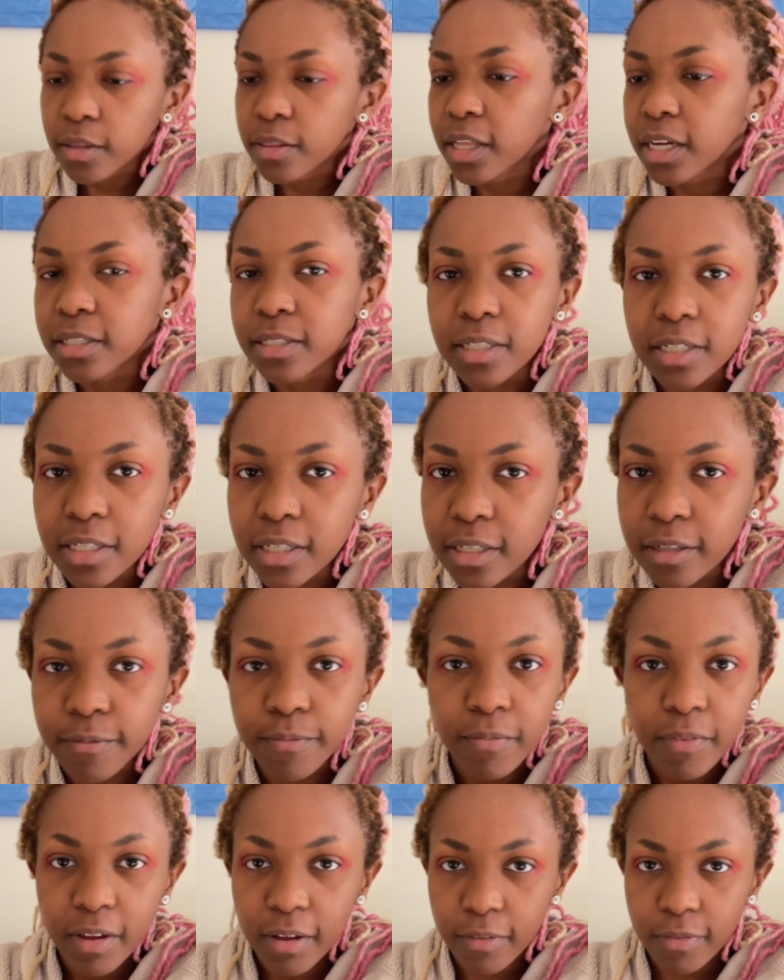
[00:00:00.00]
That's like
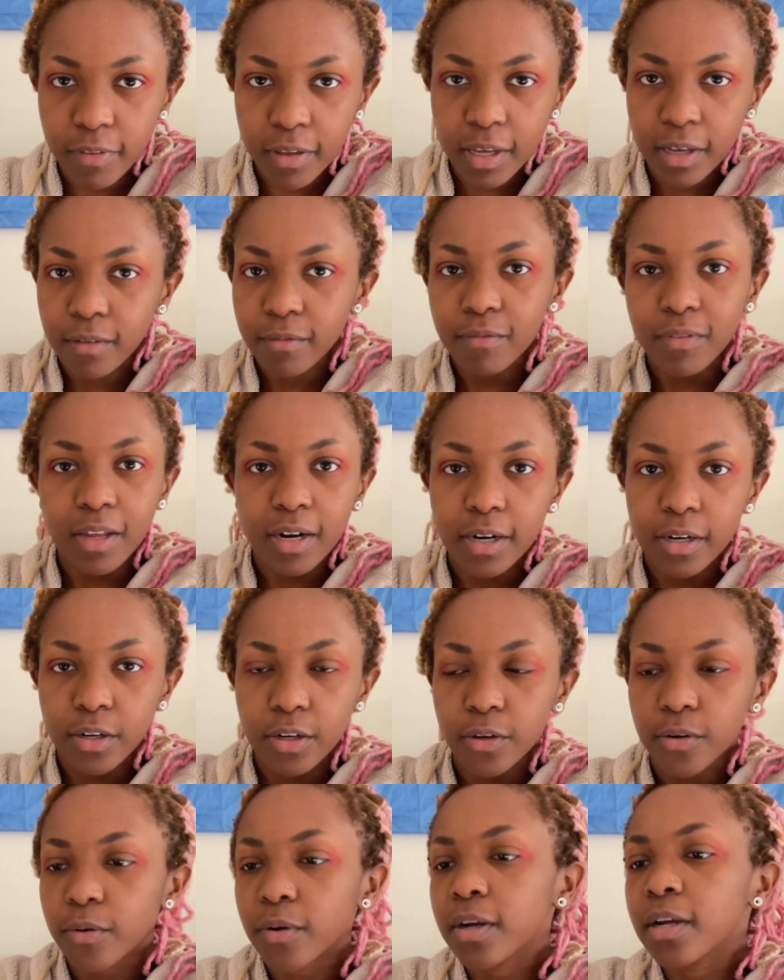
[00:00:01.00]
a thing that I
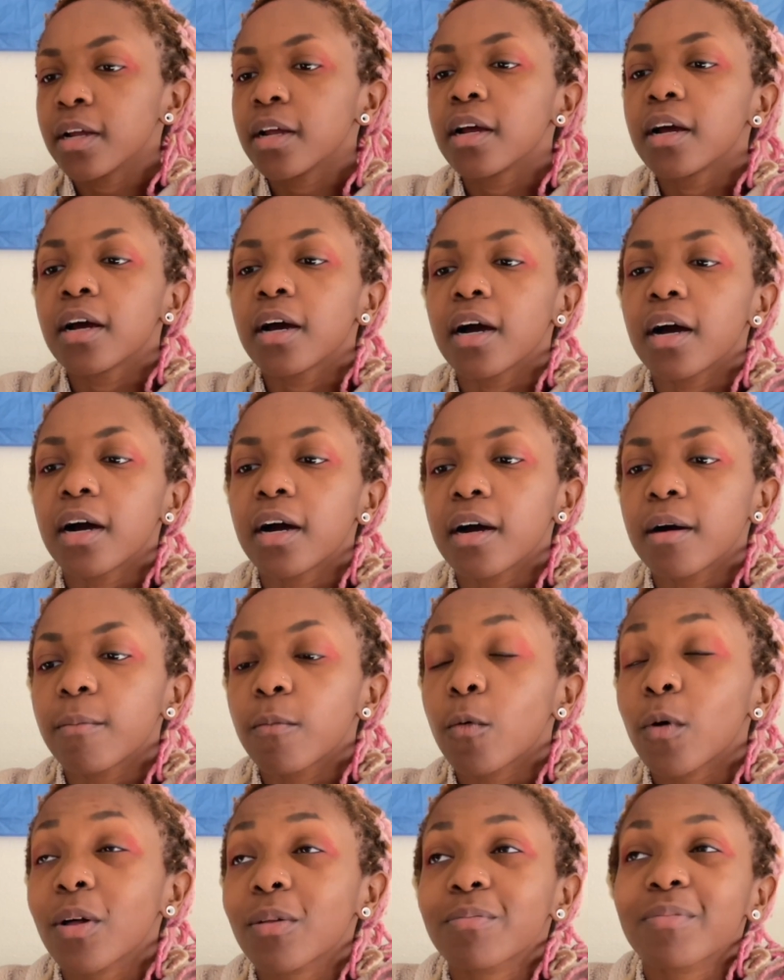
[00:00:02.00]
do.
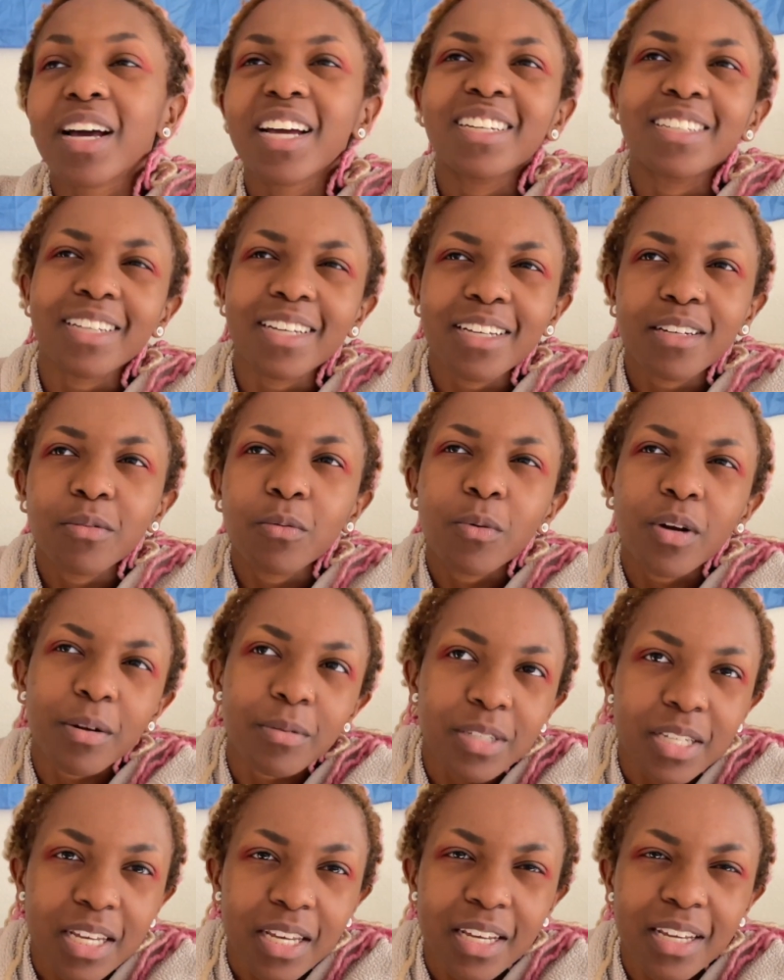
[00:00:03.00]
Well, I did when I
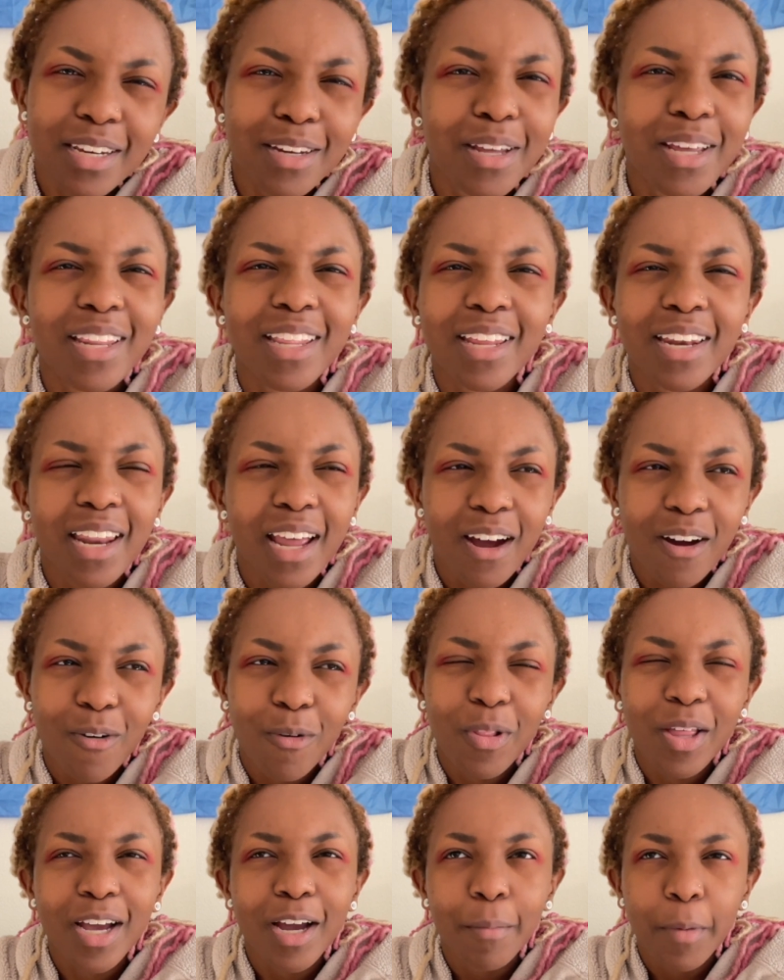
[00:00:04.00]
was a kid, and then now
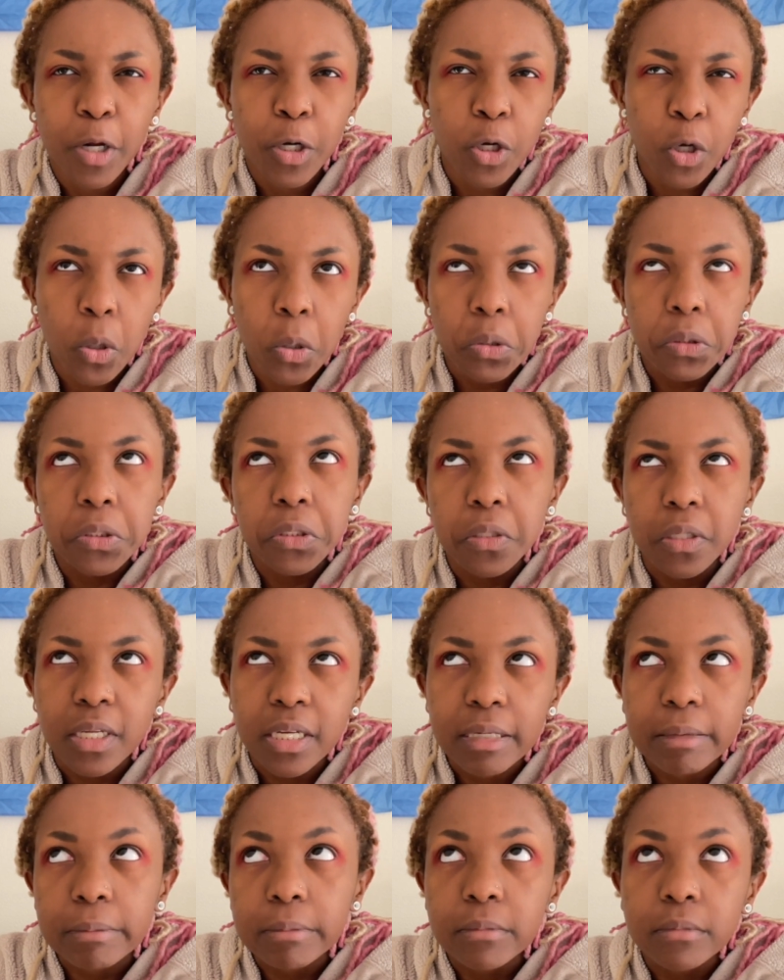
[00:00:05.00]
like I'm an adult, so like
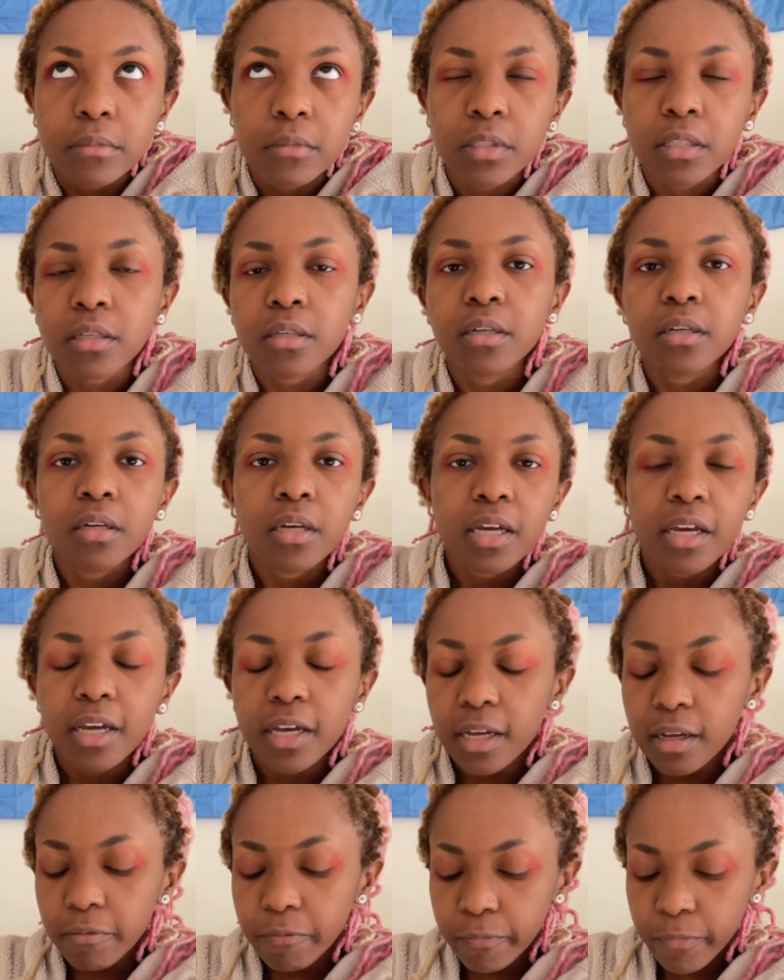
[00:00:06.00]

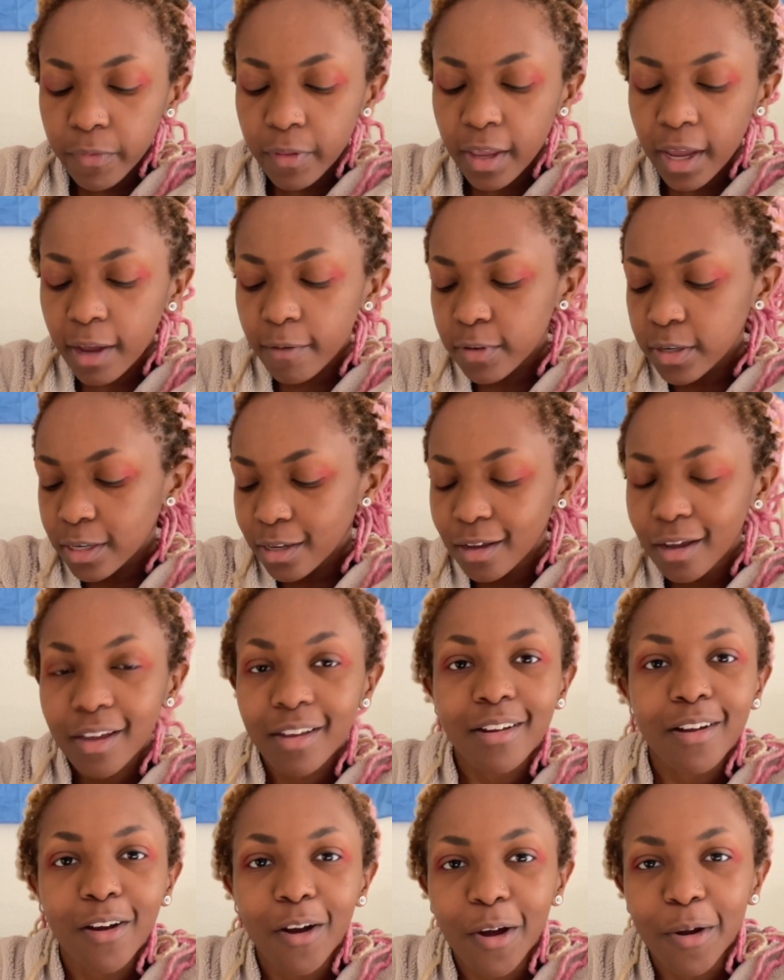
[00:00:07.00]
haven't
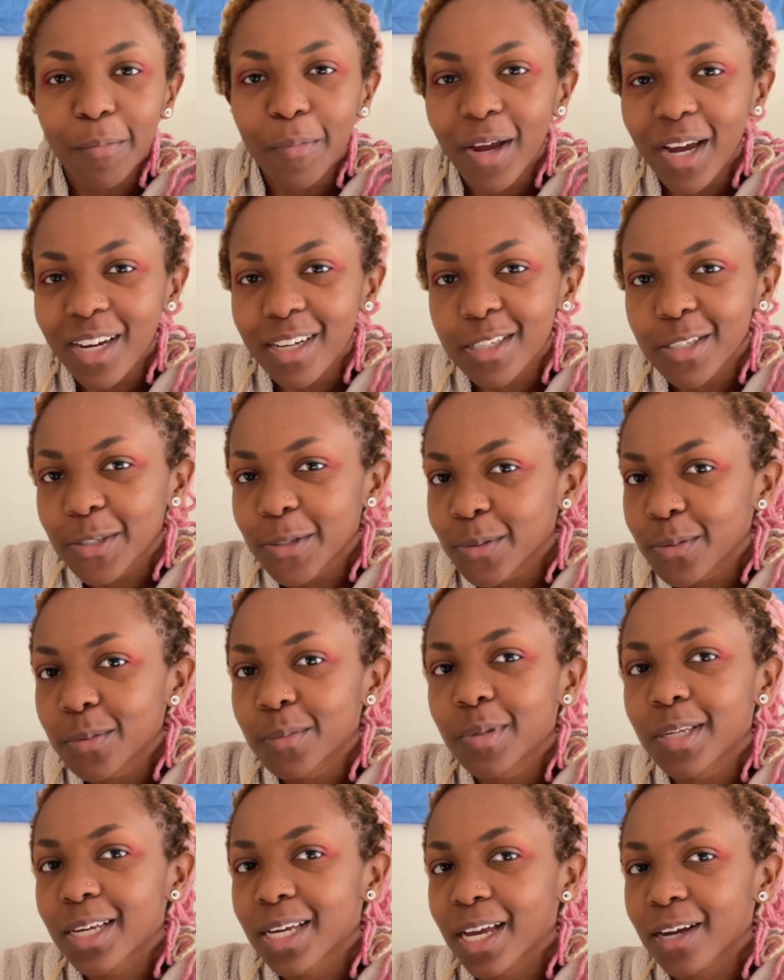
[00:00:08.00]
yet gone back to
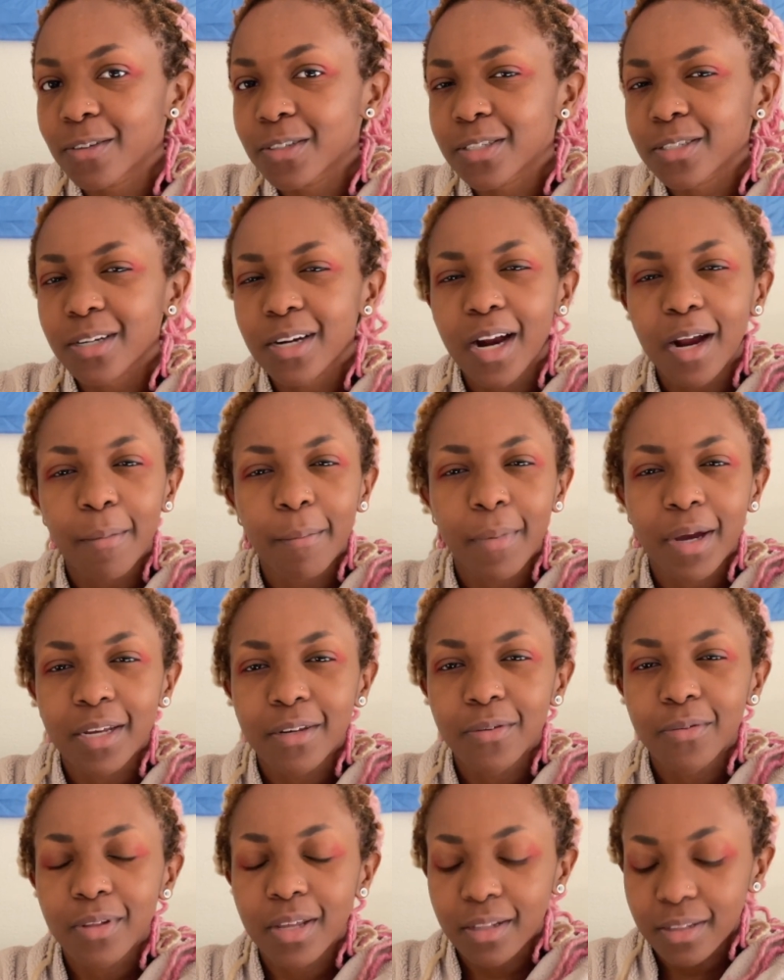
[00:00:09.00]
be a counselor. I might
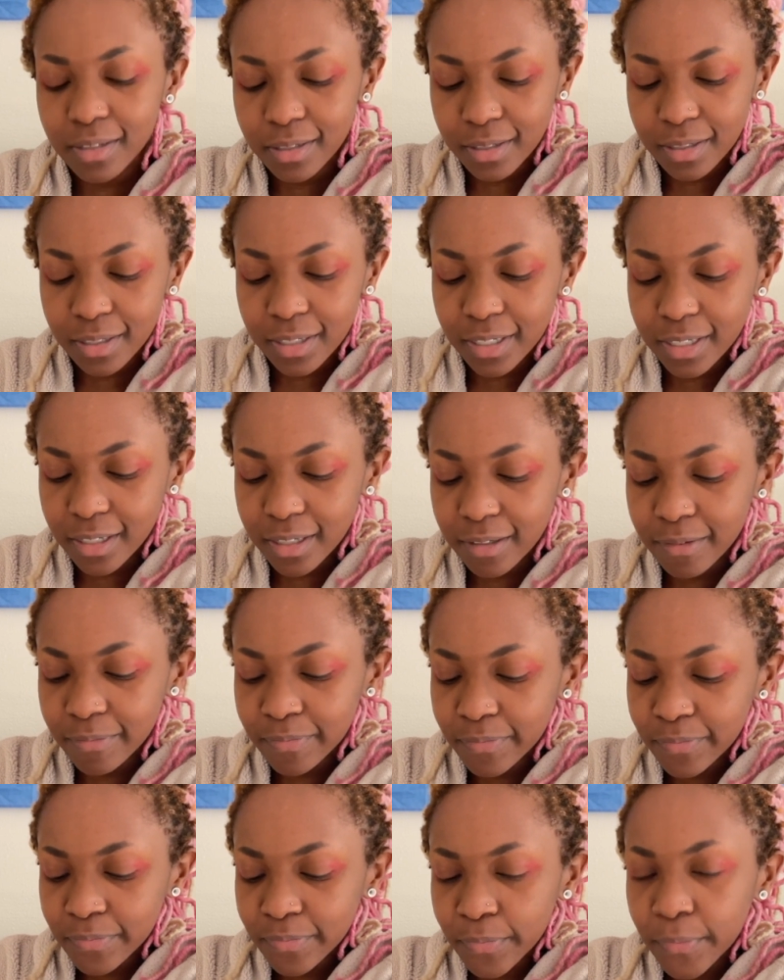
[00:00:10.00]
do that this year,
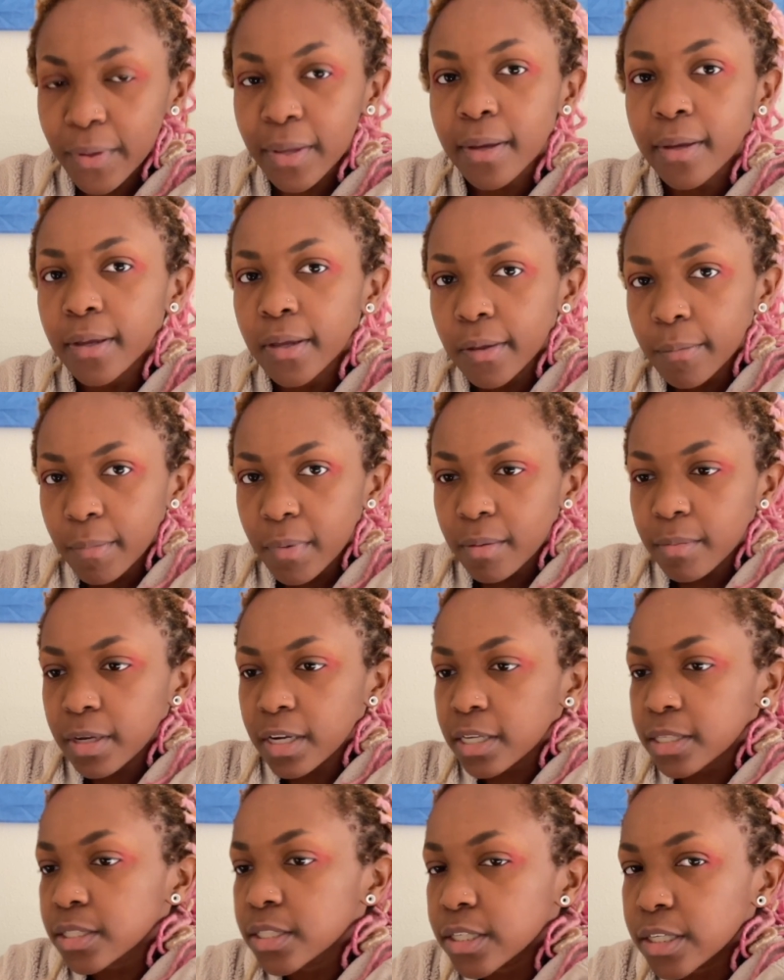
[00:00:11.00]
maybe
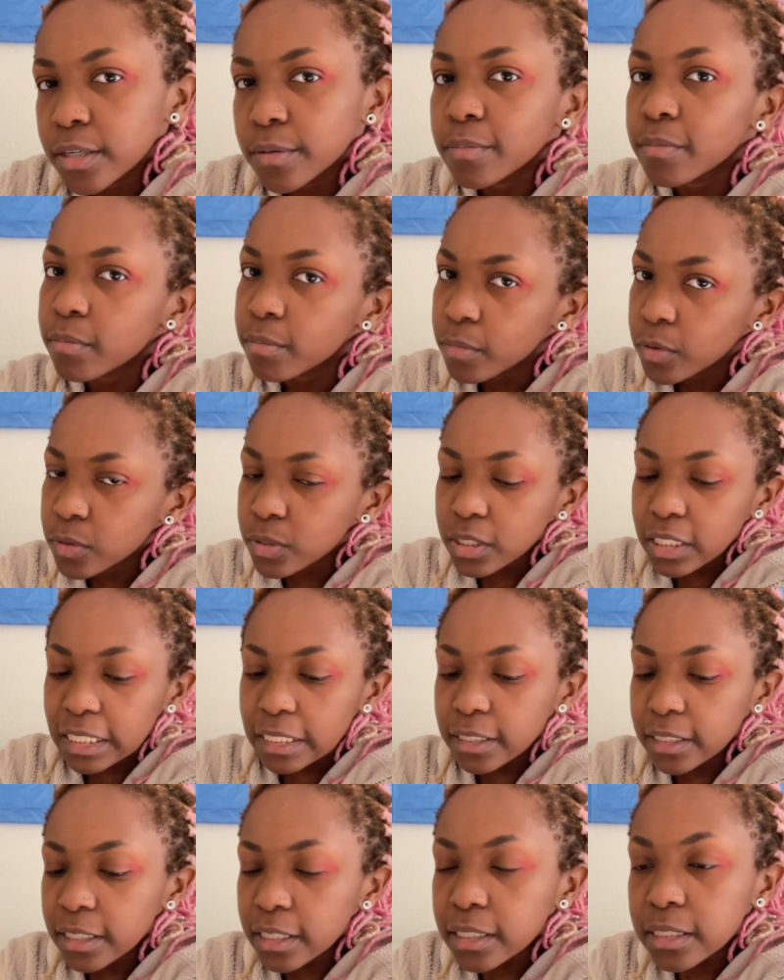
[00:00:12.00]
next year, most
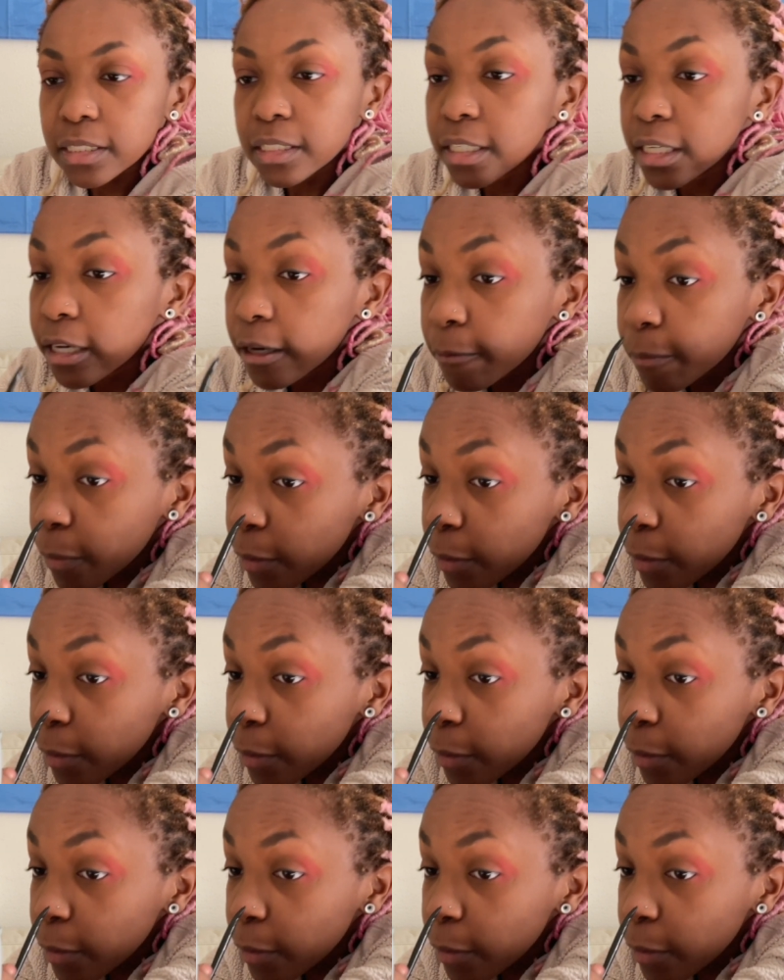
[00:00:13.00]
likely next year.